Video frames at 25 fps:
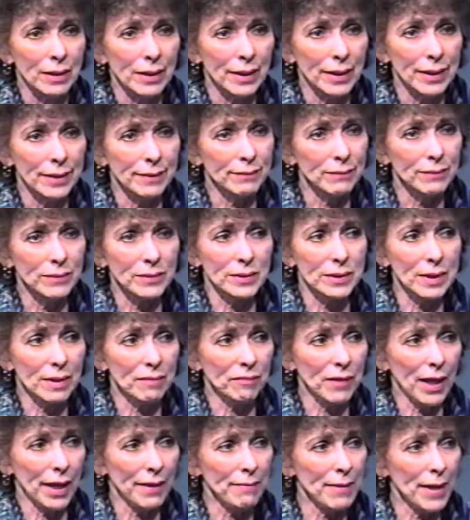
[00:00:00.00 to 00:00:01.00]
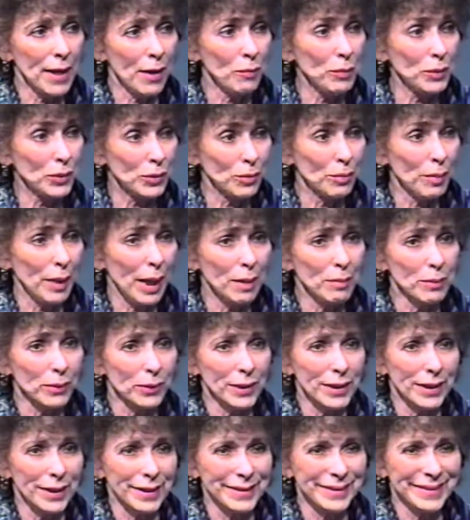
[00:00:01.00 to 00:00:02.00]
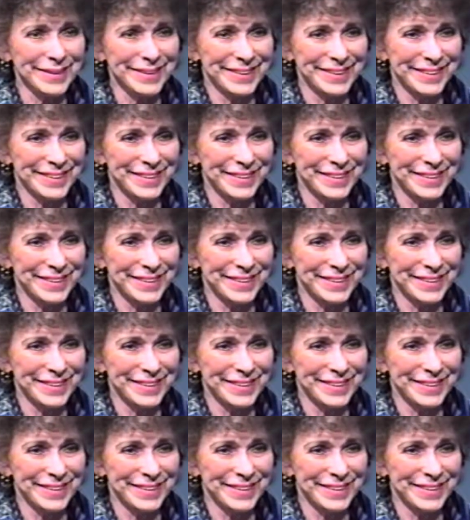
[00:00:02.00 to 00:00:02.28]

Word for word: and stuff like that, which the Bible does.